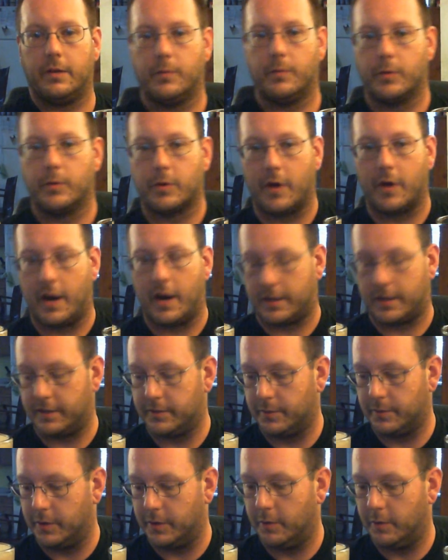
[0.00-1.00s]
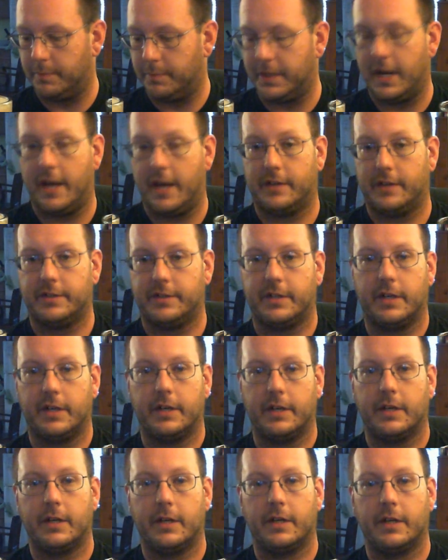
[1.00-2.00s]
Crack this one open
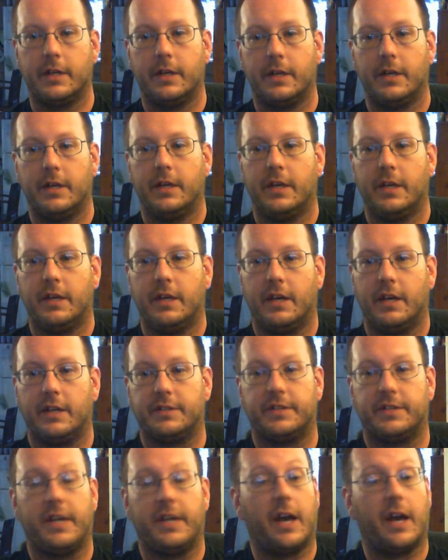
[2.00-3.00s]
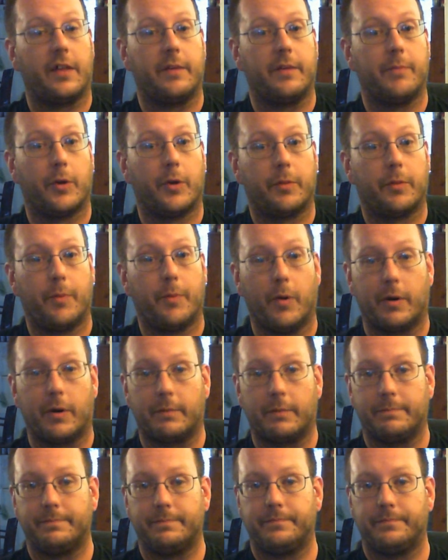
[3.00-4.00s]
next and see how they both pour.
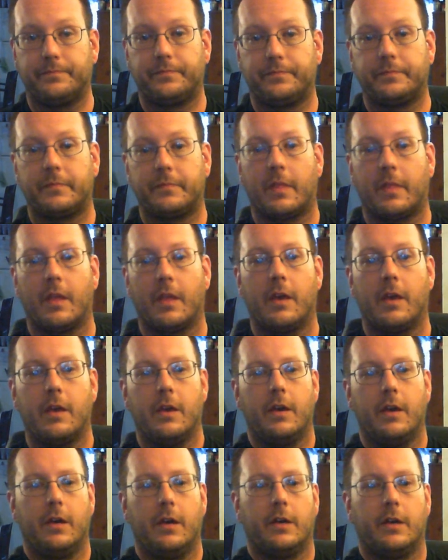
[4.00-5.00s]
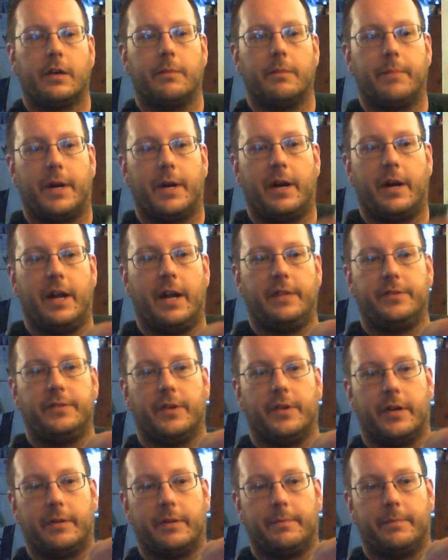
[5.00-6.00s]
Compare heads
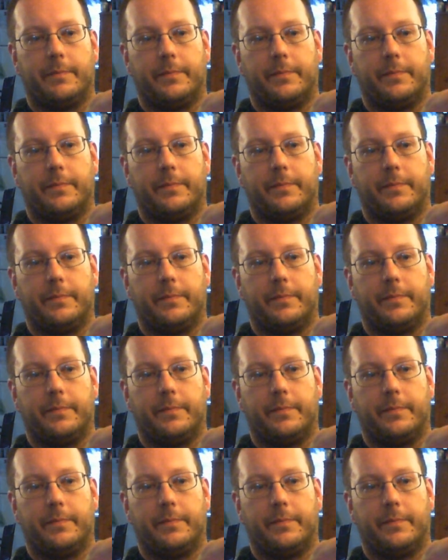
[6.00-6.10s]
on them.